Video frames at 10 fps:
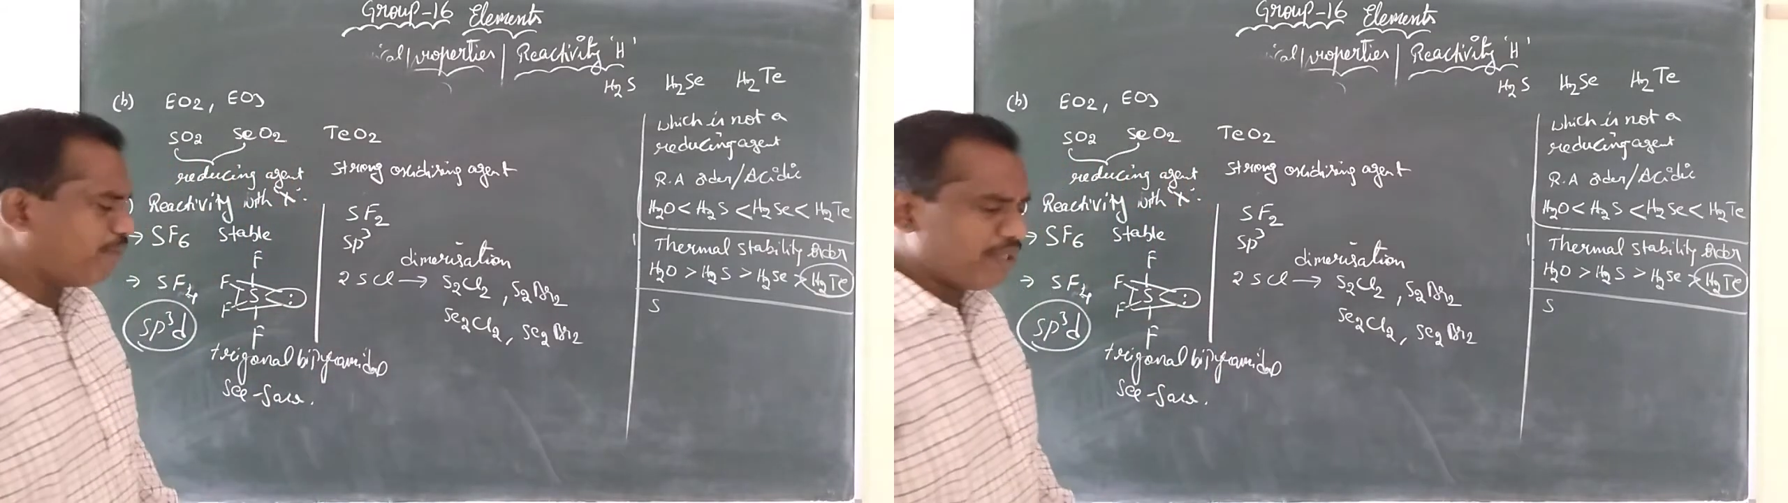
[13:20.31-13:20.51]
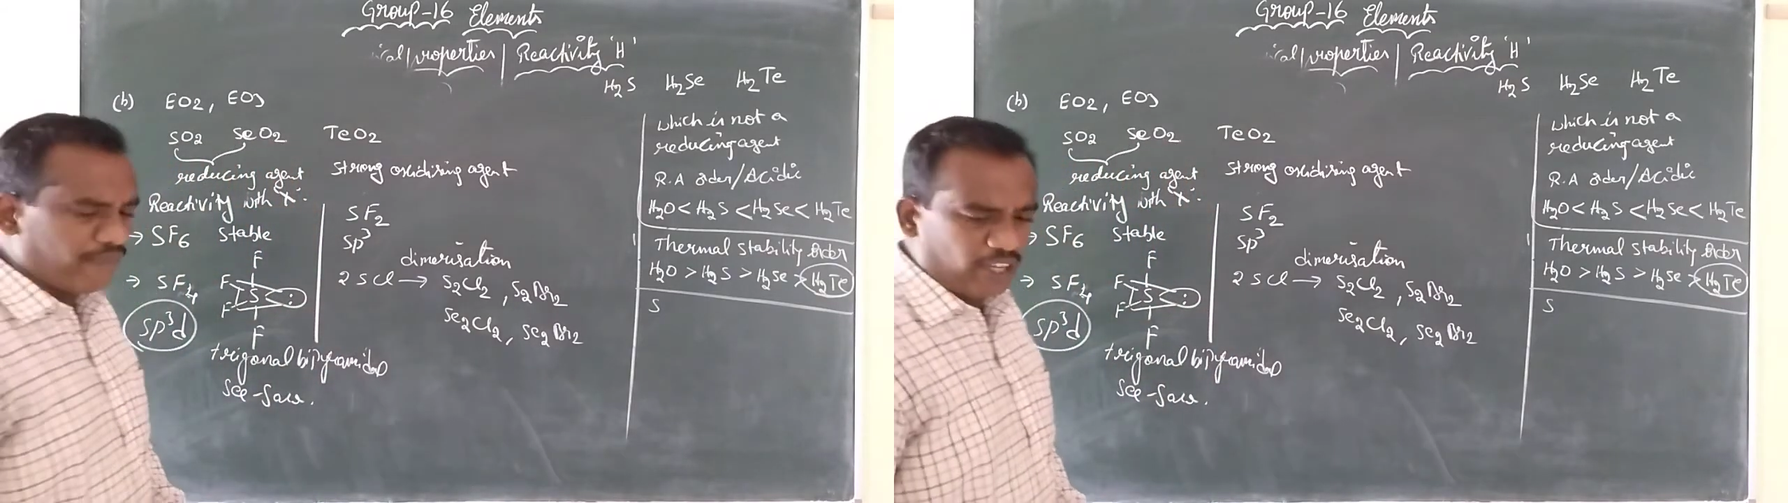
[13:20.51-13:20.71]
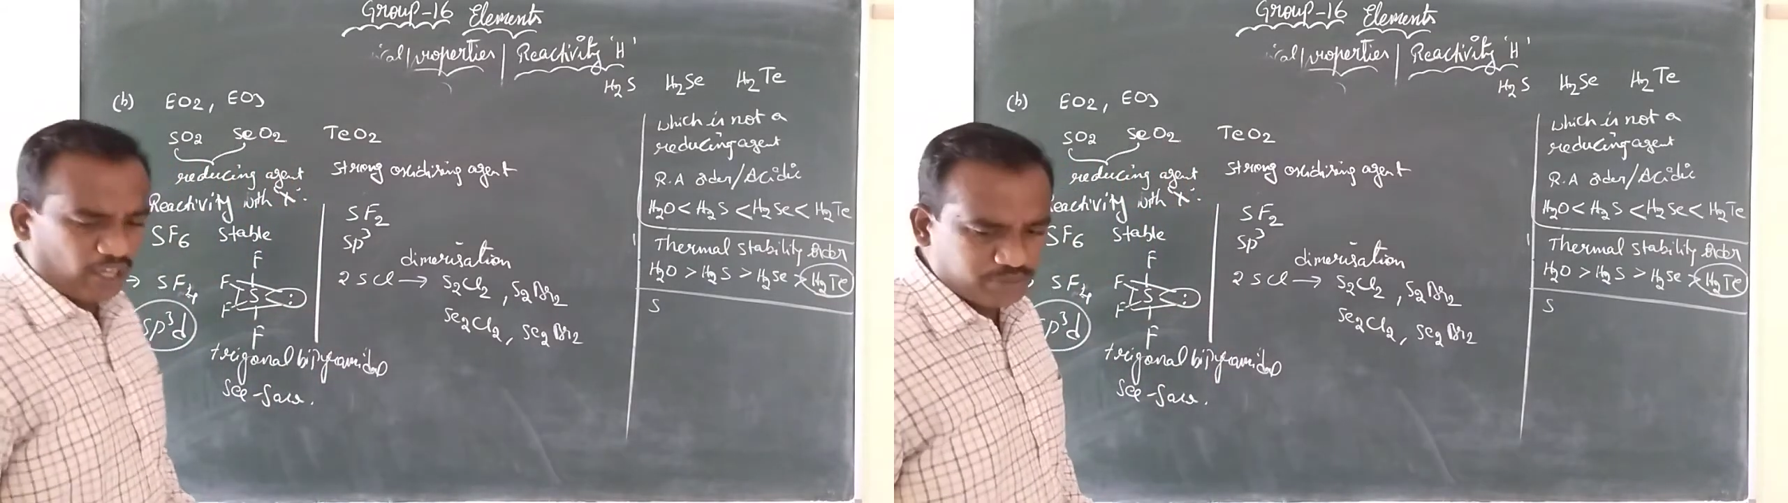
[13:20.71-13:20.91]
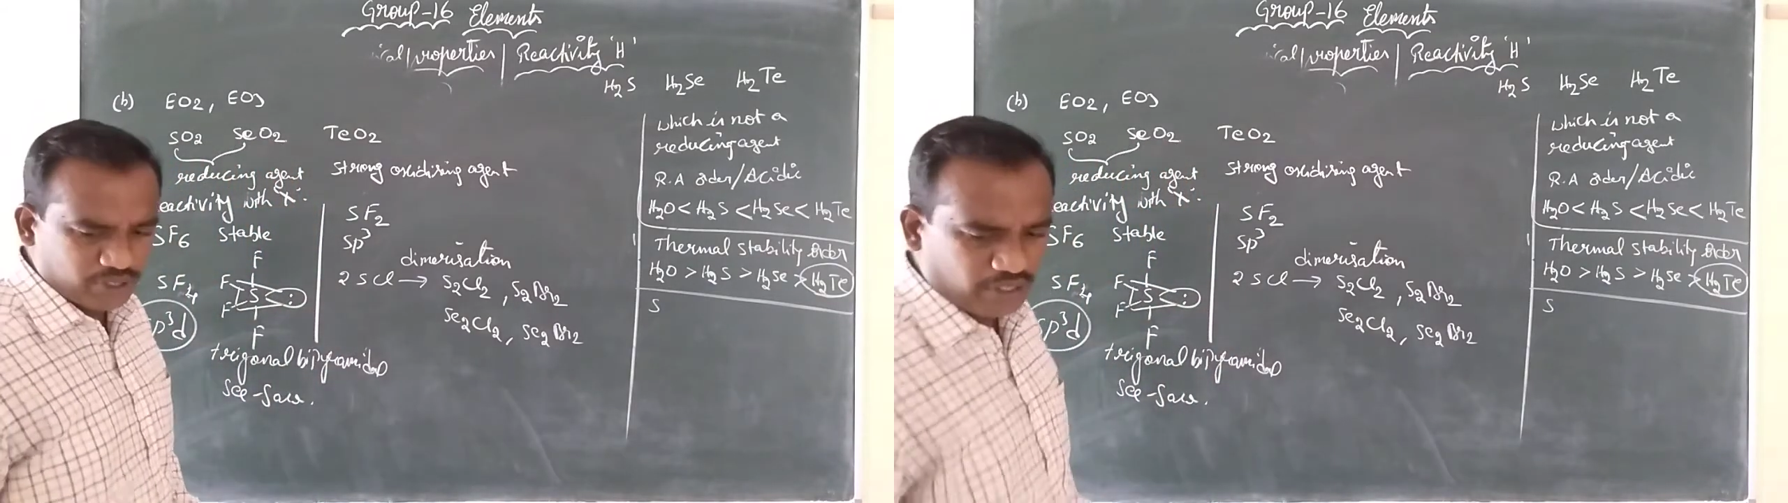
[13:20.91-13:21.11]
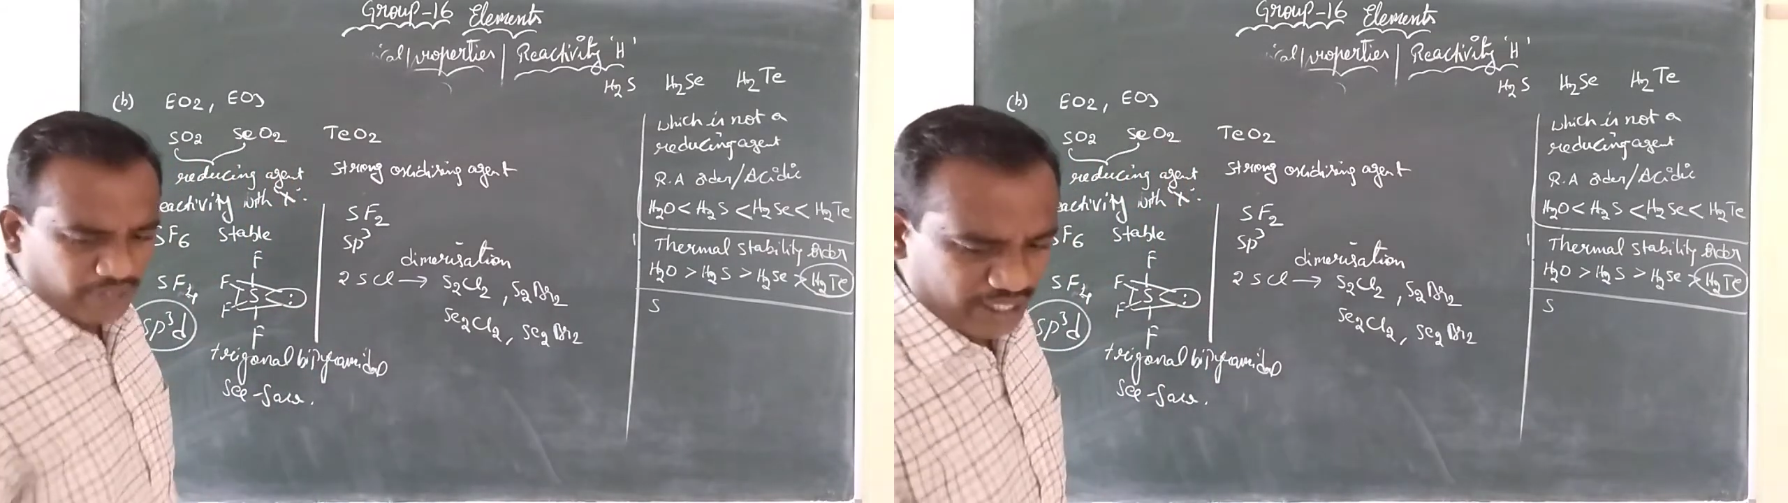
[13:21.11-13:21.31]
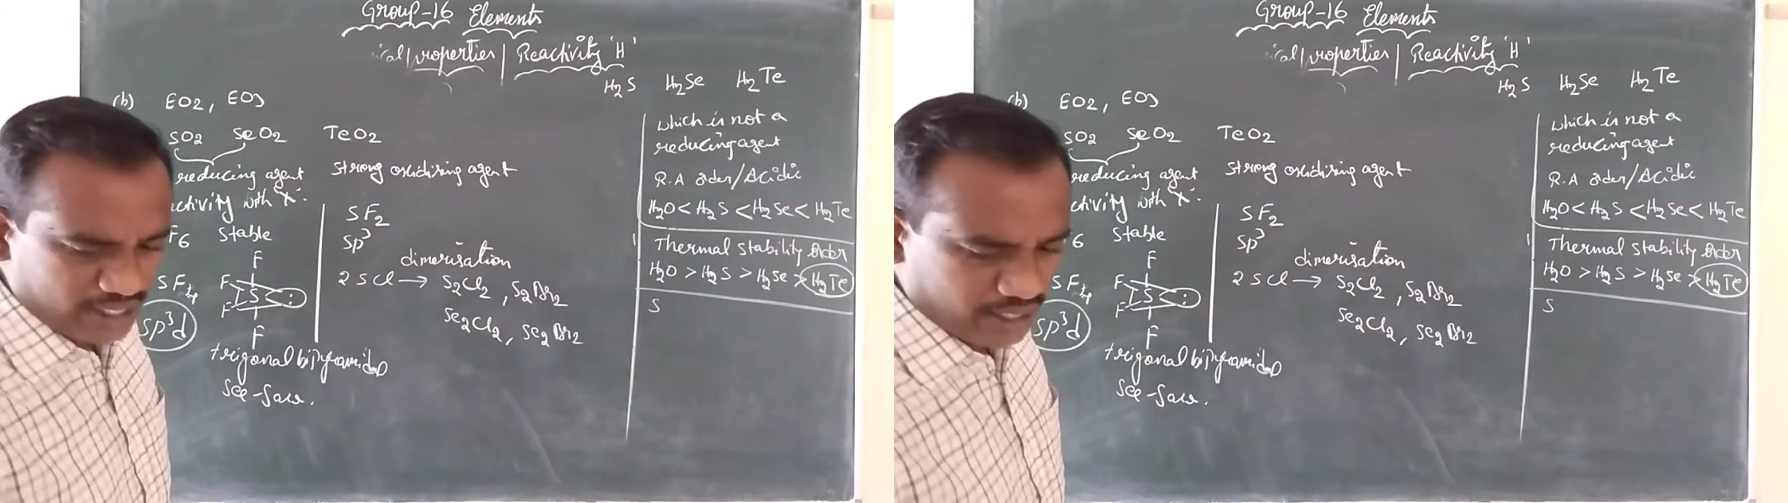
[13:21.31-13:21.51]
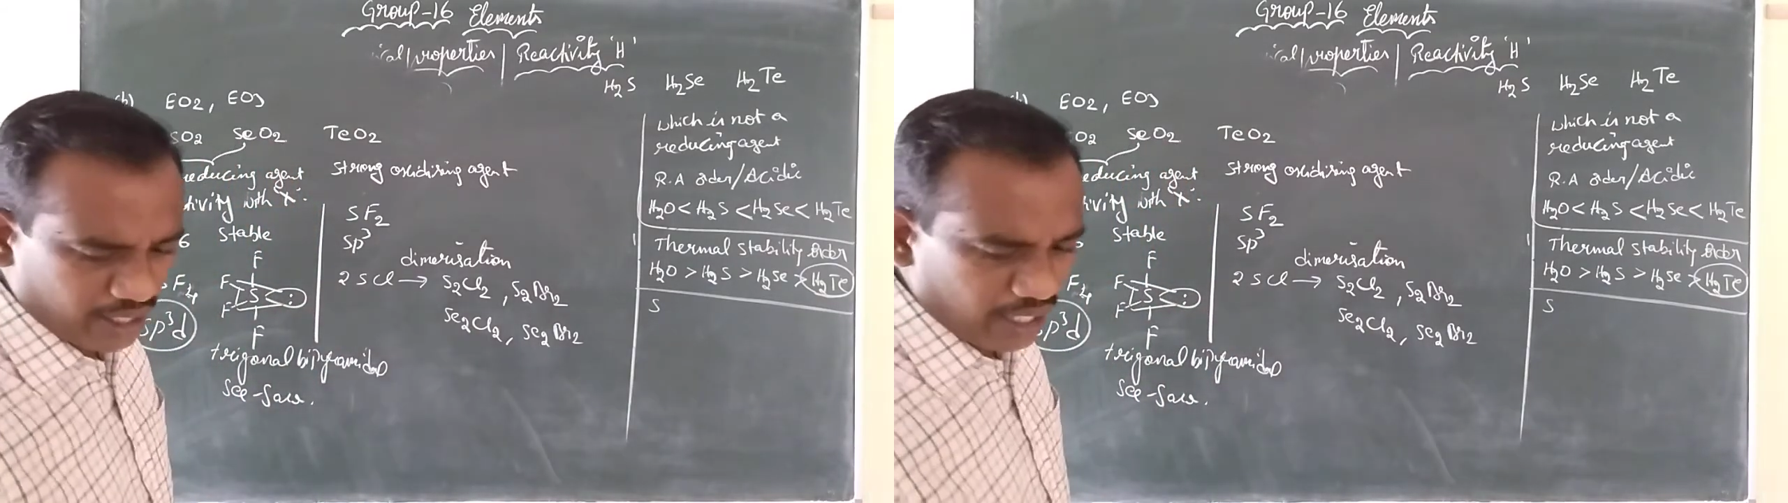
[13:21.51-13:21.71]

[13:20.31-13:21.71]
for objective is